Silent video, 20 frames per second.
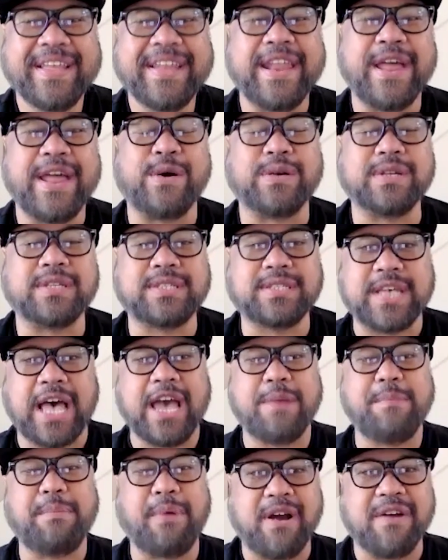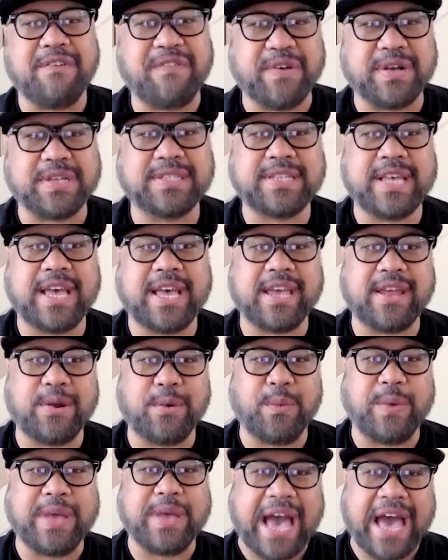Now, sidebar for a second,
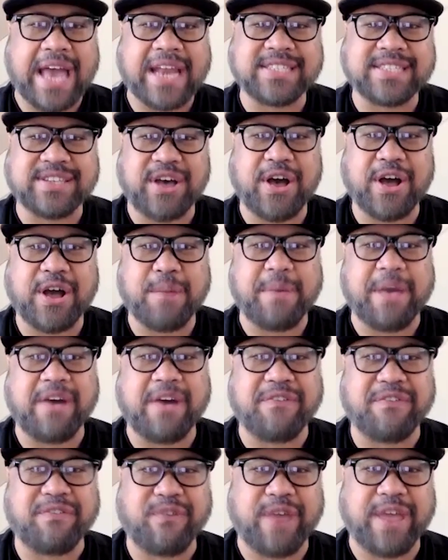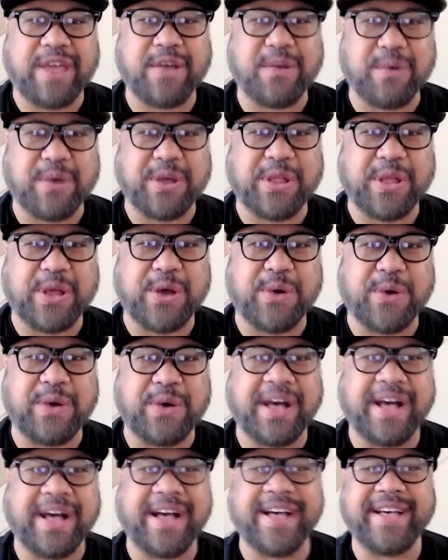we got to talk about Frank
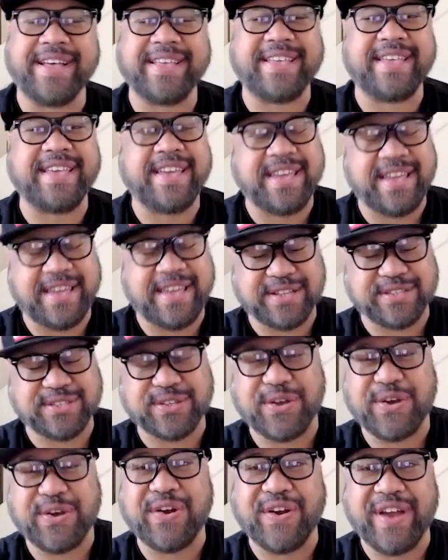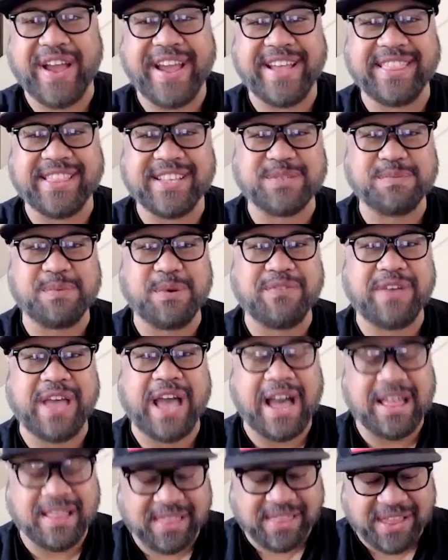Grillo. He is great in this movie.
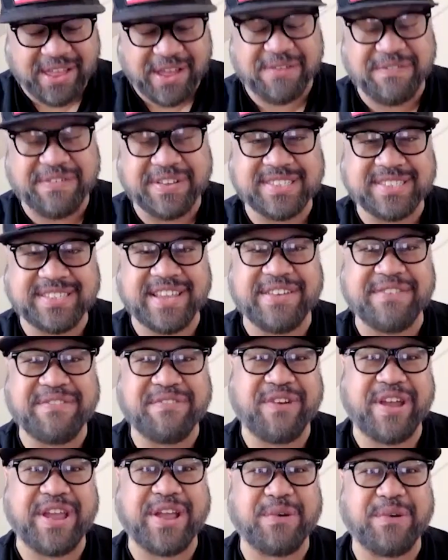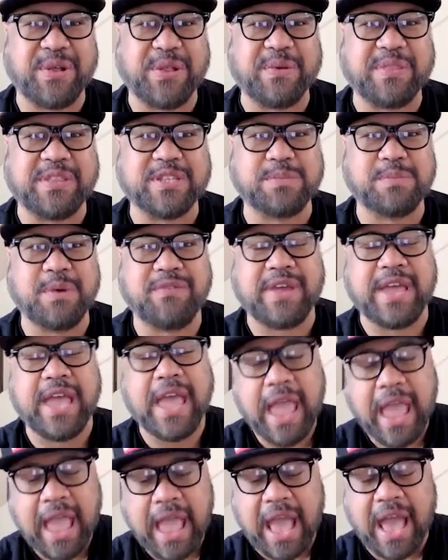I love seeing Frank Grillo in this
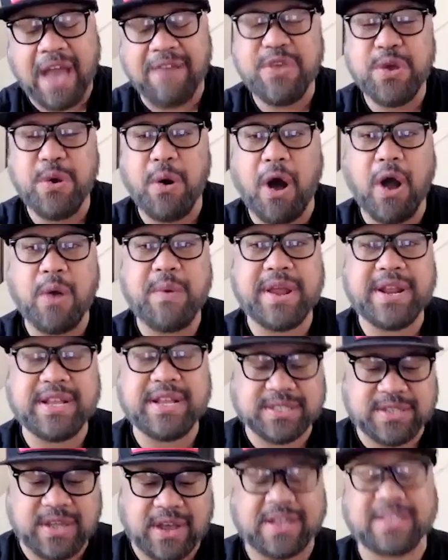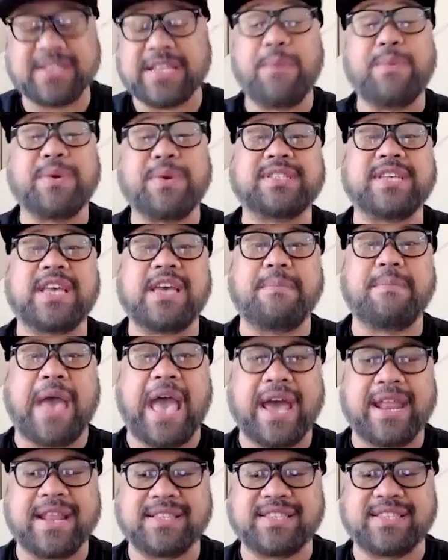movie. Have you already started? Because I want to see him
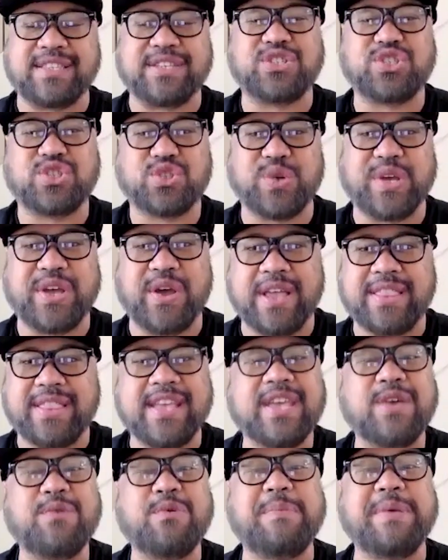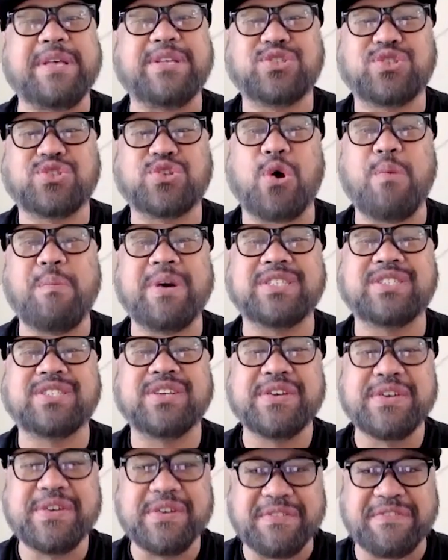added to this trio. I think it would be so much
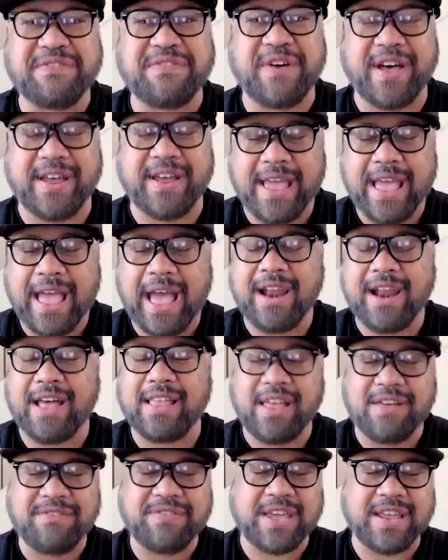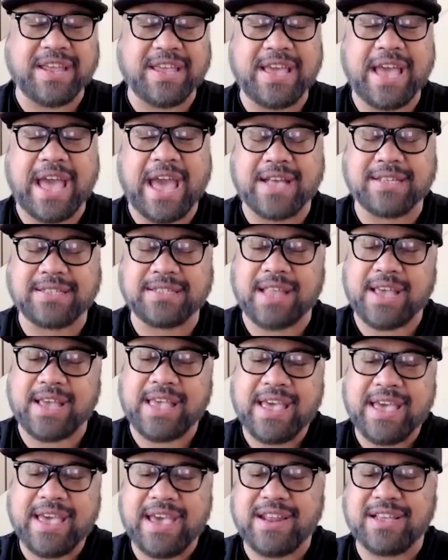fun. And I love that he has
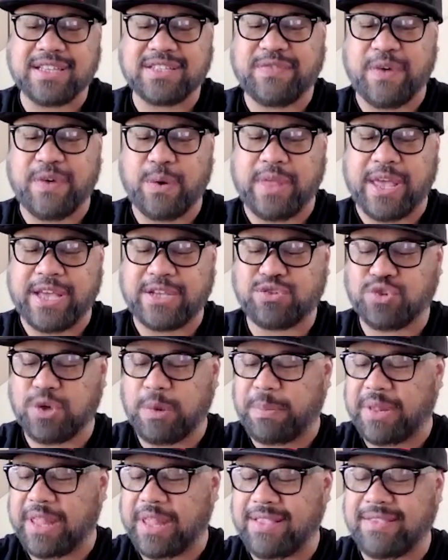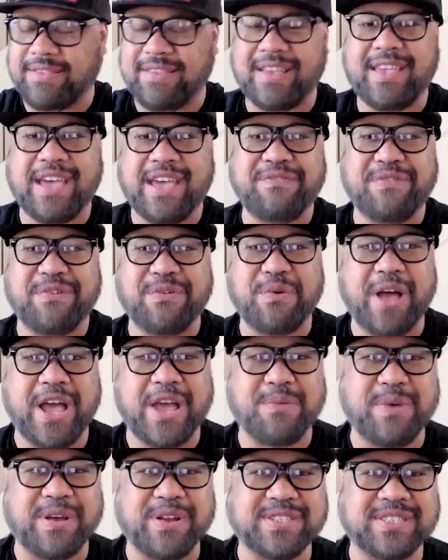like in his phone, like AAA dickhead for
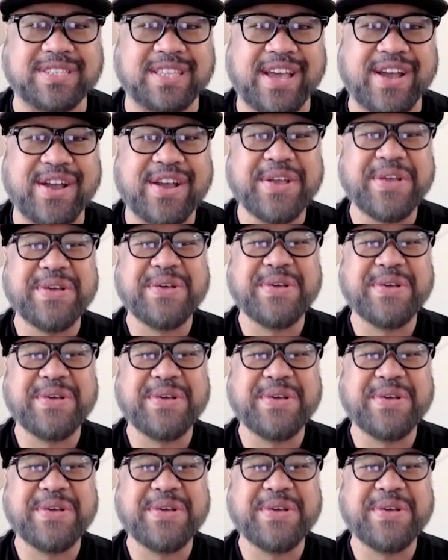Ryan Reynolds in there.